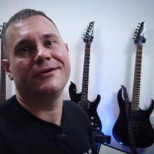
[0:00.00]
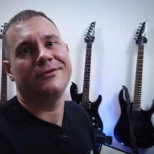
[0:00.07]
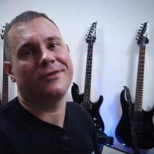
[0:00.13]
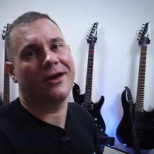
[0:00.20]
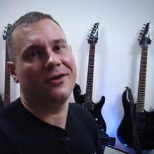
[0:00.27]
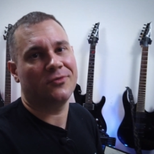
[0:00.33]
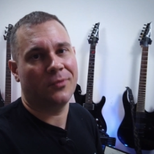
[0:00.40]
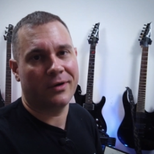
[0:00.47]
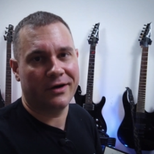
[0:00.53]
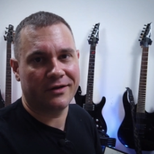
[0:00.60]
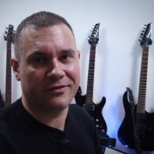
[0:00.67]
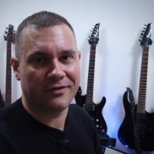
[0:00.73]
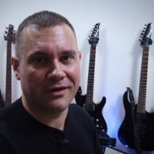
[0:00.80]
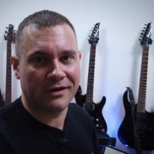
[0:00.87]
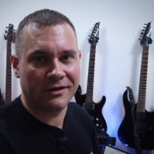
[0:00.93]
You guys wanted to
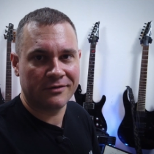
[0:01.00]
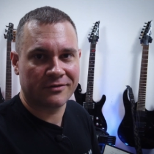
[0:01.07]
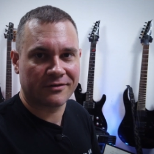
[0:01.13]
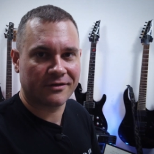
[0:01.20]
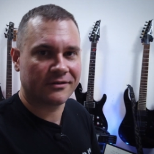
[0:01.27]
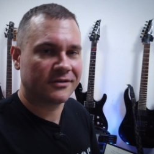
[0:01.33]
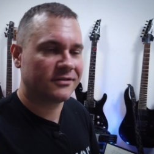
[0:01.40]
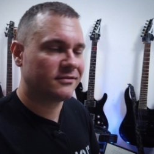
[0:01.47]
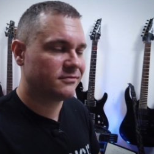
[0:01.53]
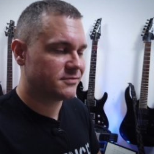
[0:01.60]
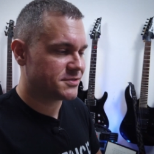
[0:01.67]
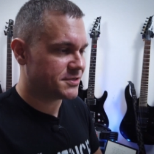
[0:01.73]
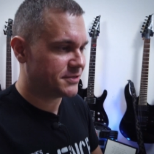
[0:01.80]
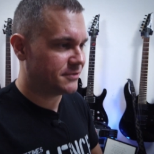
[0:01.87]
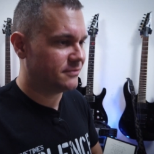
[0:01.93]
see an install,
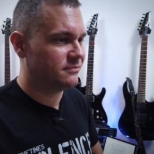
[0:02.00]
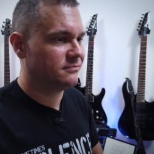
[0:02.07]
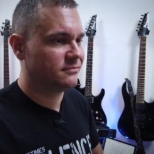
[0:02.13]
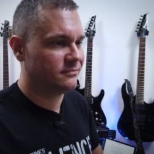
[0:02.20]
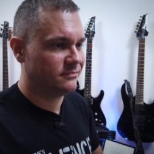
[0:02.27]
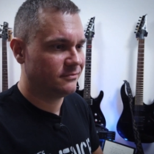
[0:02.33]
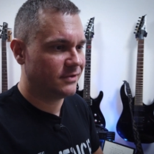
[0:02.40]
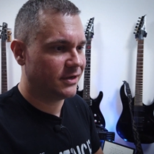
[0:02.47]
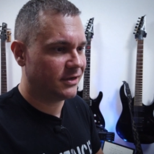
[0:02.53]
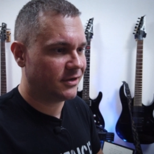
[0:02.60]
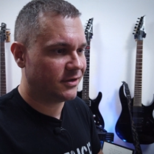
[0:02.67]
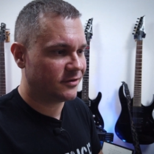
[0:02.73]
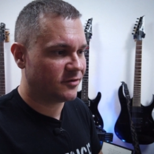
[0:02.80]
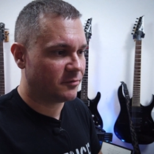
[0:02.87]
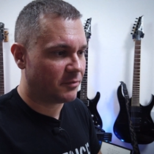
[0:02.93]
so
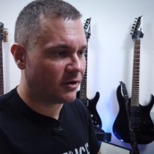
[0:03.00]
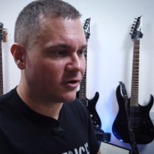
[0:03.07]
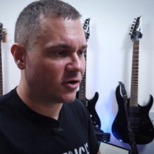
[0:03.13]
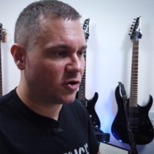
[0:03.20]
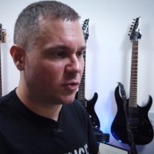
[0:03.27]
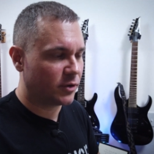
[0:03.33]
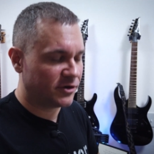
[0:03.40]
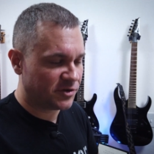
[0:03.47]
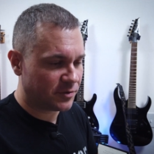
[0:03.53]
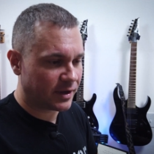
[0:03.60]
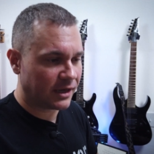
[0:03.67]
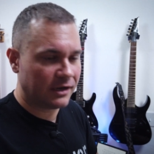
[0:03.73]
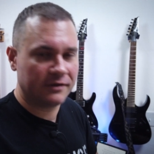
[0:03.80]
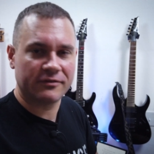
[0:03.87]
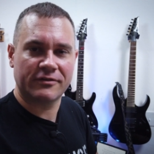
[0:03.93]
uh, tomorrow we're doing
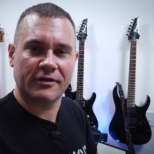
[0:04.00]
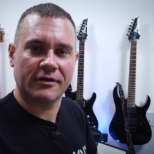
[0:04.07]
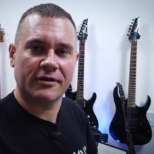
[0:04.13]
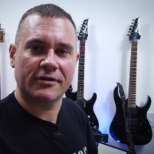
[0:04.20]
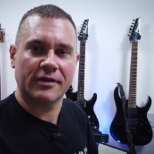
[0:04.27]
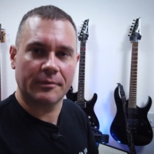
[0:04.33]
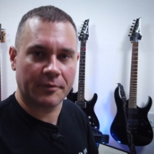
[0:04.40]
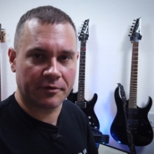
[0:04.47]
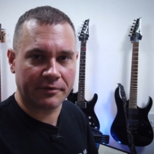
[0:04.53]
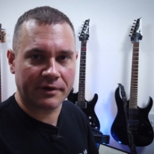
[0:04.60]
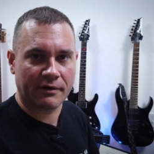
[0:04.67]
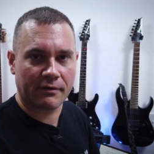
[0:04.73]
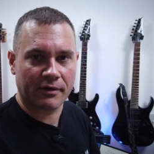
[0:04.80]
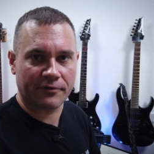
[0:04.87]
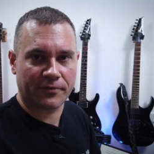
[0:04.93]
an install. I'm gonna
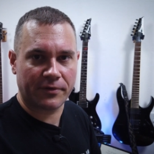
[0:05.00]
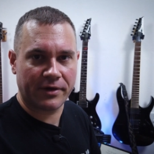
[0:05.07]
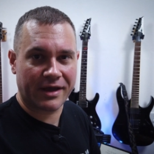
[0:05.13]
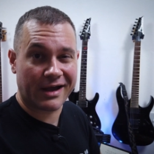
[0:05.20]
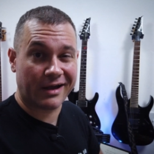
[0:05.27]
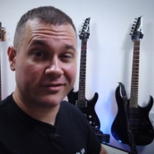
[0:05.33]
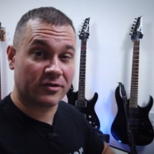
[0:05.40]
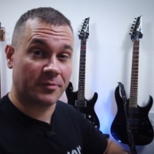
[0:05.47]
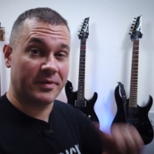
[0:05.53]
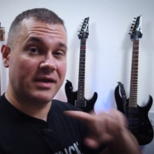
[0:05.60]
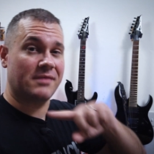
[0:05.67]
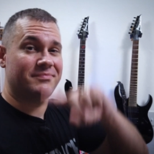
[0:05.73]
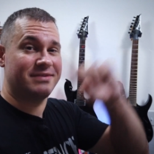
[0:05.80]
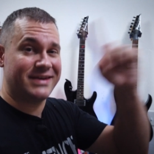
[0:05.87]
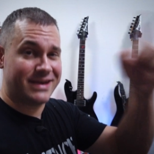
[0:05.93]
record it for you guys. It'll be
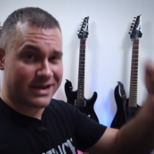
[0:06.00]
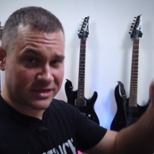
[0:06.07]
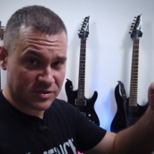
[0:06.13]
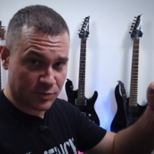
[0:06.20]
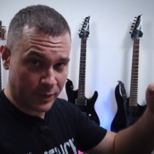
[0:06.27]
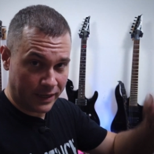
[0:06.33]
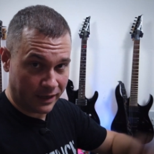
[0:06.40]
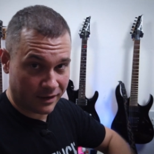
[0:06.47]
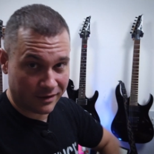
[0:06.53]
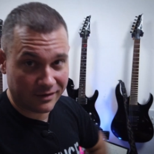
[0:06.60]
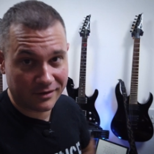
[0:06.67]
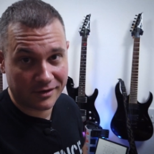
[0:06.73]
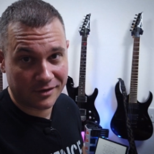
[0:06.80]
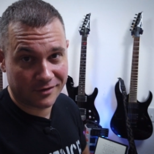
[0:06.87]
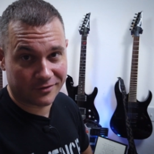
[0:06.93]
up next week,
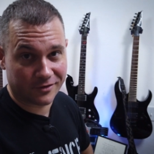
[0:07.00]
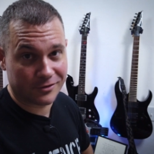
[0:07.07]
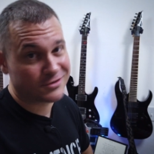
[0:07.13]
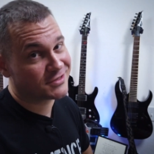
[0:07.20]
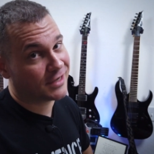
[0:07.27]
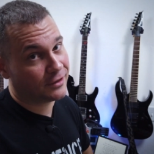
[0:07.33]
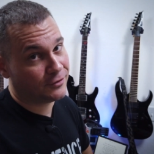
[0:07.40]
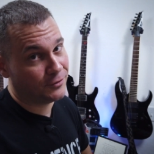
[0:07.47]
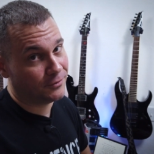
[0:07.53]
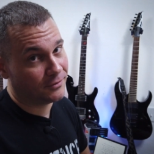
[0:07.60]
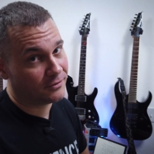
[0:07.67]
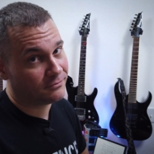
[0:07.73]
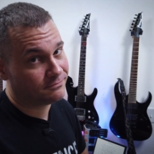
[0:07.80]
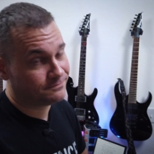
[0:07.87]
so stay tuned.